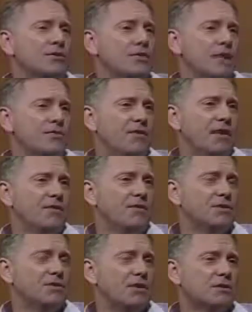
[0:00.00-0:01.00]
of your top five.
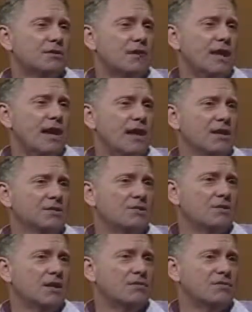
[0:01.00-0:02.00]
We talked about
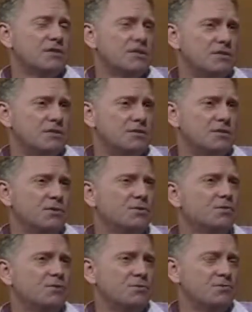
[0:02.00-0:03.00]
Callas. You loved Sills. I mean, who was